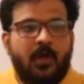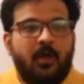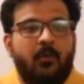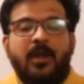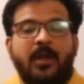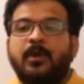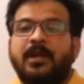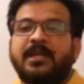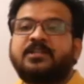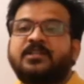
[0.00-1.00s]
When you will
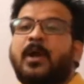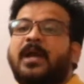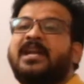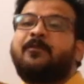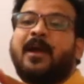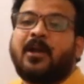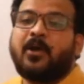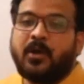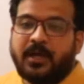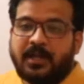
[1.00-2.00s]
reach 20
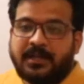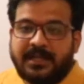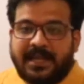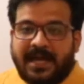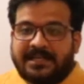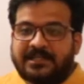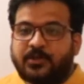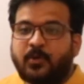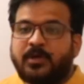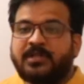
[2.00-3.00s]
factorial, the last
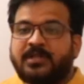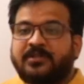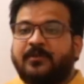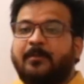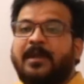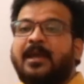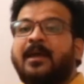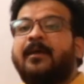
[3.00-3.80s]
two digits will be,